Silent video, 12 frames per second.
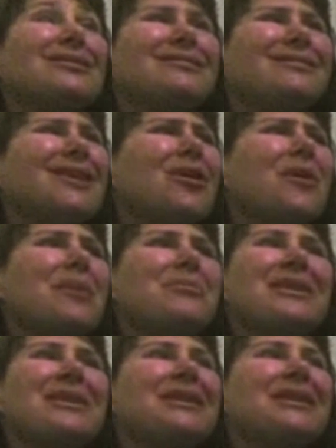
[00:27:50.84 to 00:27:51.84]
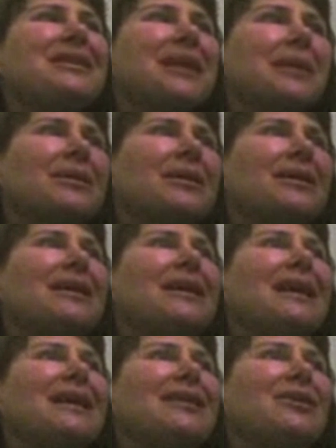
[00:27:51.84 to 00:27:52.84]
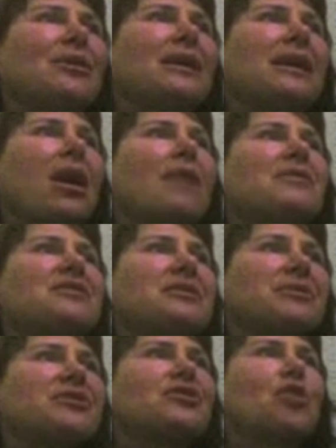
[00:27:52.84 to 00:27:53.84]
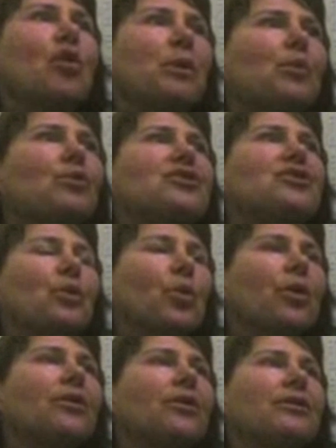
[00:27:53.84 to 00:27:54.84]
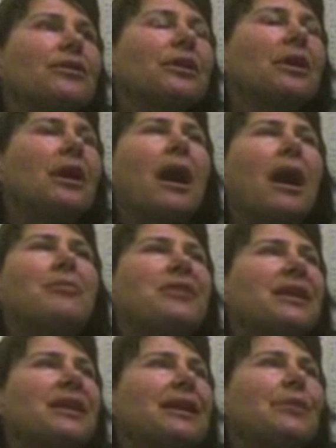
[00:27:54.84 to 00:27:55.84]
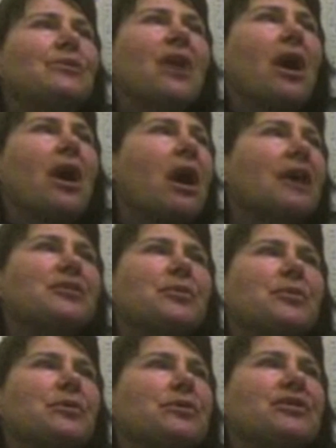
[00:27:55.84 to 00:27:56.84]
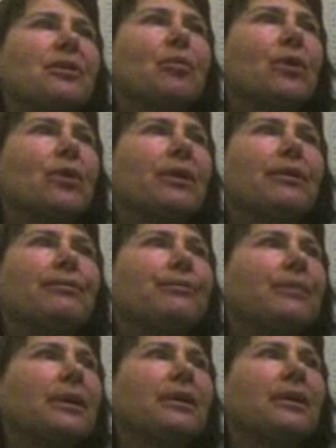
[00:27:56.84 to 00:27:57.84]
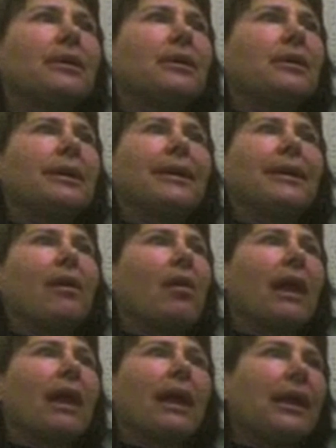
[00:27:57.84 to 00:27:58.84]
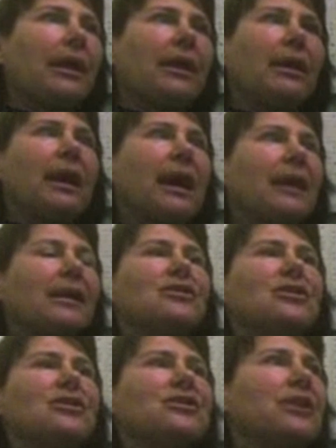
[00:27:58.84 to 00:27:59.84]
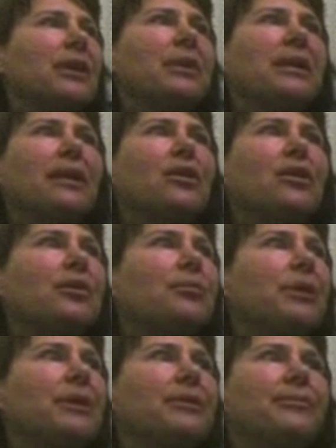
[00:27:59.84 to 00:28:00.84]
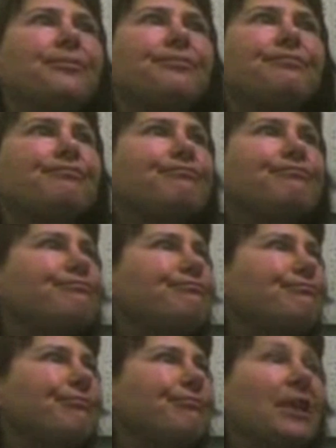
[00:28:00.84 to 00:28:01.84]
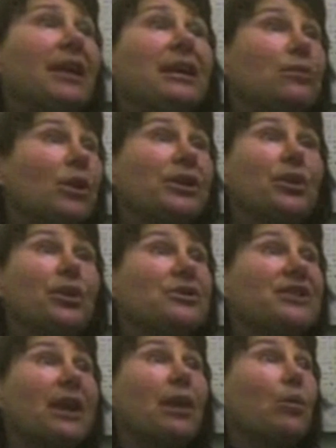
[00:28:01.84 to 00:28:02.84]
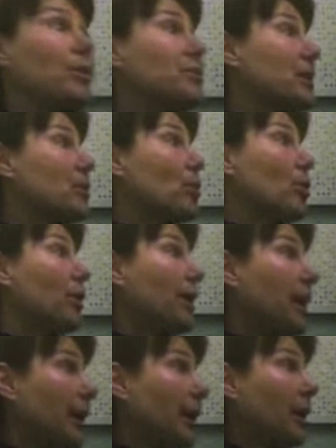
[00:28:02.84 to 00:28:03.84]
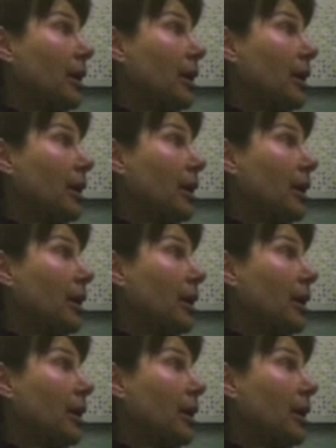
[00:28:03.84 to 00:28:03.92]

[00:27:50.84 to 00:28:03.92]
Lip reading: No, I'm thinking that you know, he obviously must have told me where she worked. I'm thinking it was a hospital somewhere in L.A. And I mean, I could have been. Again, what year was that? Where was I working?